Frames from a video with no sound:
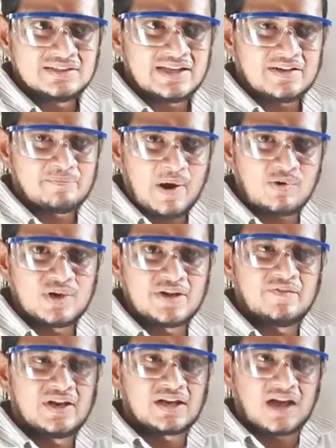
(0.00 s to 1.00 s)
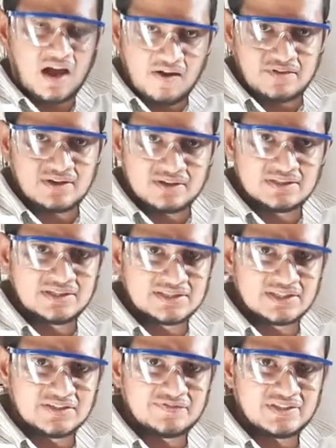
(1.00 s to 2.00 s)
that powder will cover the
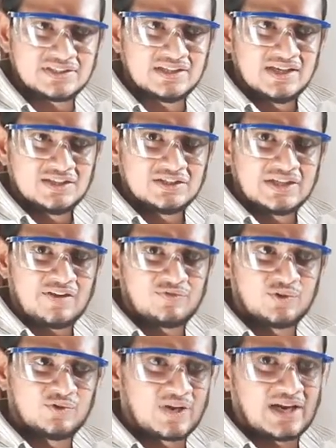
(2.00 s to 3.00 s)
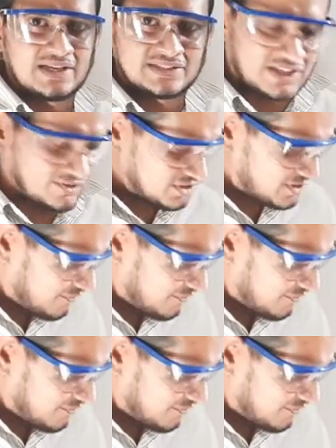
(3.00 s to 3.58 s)
surface, therefore you can extinguish the